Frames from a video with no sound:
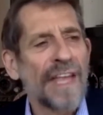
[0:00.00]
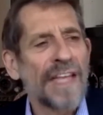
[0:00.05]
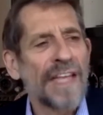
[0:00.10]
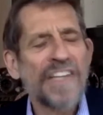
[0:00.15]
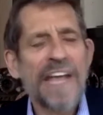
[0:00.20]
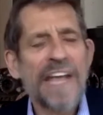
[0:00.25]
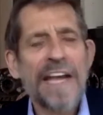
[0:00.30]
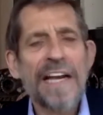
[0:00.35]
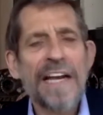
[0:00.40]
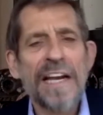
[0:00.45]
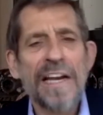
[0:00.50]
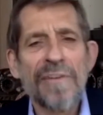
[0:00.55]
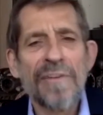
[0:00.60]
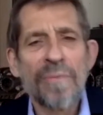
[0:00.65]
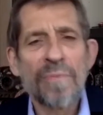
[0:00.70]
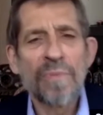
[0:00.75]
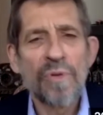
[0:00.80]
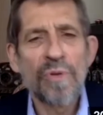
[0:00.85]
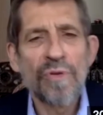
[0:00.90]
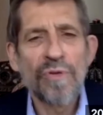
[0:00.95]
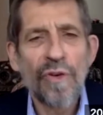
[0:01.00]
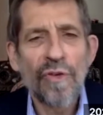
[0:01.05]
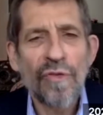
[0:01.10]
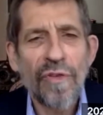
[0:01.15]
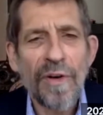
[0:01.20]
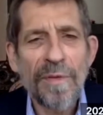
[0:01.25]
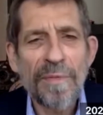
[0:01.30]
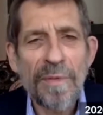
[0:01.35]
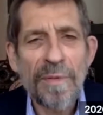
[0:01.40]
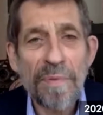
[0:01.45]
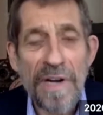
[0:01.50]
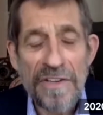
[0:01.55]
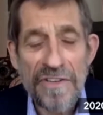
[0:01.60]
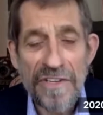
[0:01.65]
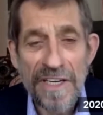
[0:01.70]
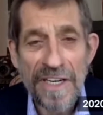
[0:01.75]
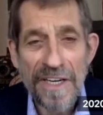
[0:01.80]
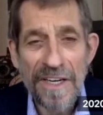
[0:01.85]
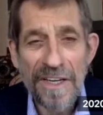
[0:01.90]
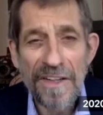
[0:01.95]
tentative approval from the
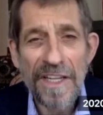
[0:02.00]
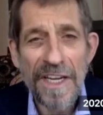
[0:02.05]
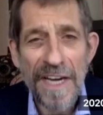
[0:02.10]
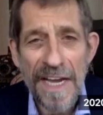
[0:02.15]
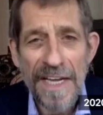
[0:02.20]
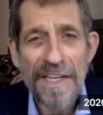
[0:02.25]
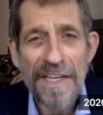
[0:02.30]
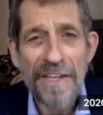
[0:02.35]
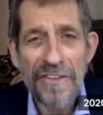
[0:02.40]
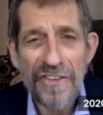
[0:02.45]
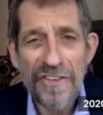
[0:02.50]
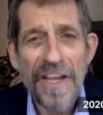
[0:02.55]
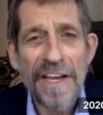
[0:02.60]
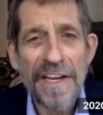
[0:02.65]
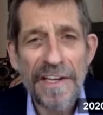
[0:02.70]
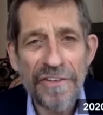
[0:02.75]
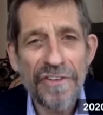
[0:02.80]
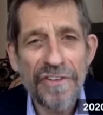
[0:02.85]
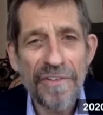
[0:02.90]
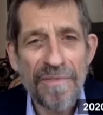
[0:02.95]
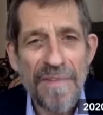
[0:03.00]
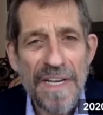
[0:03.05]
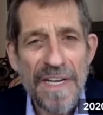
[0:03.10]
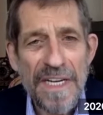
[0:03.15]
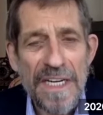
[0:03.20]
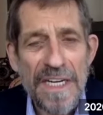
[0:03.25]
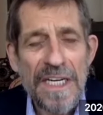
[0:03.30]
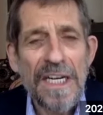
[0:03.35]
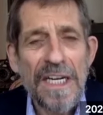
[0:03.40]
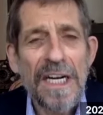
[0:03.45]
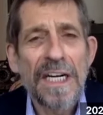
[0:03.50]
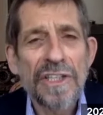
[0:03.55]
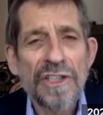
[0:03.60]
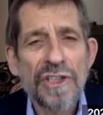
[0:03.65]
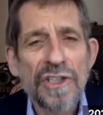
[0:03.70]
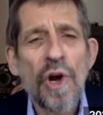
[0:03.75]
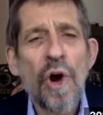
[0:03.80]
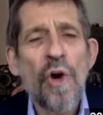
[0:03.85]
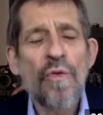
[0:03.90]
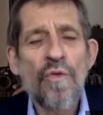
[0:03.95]
President of the United States
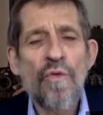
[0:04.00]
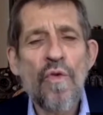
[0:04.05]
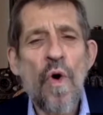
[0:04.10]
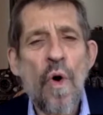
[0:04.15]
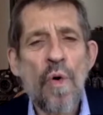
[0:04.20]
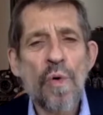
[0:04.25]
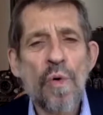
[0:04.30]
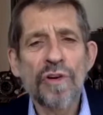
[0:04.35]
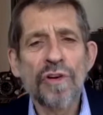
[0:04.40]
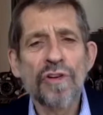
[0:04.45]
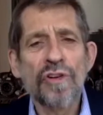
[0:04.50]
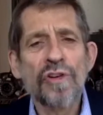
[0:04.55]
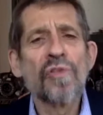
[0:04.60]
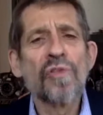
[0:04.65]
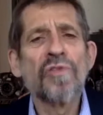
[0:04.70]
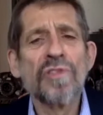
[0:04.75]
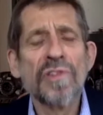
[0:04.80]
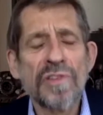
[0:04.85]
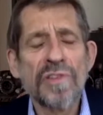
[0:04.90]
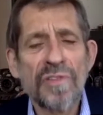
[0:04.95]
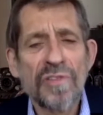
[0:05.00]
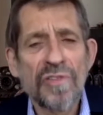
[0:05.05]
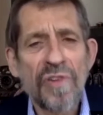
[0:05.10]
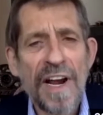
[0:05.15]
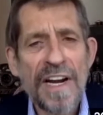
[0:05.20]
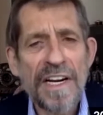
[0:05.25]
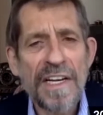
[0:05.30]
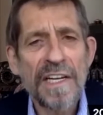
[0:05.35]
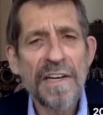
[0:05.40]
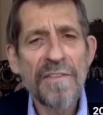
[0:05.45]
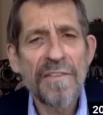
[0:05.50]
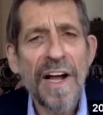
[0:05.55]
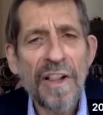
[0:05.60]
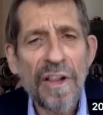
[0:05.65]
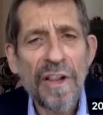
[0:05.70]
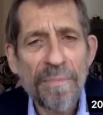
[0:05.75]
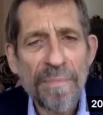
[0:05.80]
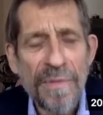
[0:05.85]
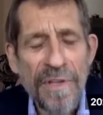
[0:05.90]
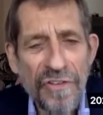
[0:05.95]
to go forward and to try to
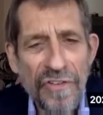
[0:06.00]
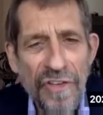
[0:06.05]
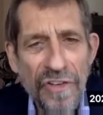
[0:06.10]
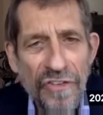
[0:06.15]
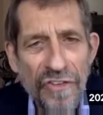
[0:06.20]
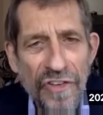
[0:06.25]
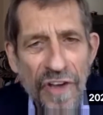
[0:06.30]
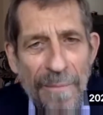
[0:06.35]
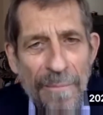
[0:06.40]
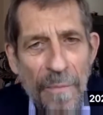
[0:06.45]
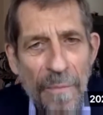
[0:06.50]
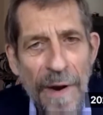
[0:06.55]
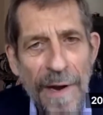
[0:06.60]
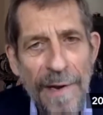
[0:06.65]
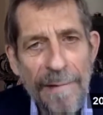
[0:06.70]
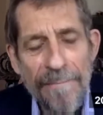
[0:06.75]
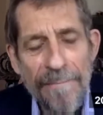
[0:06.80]
develop this in some way.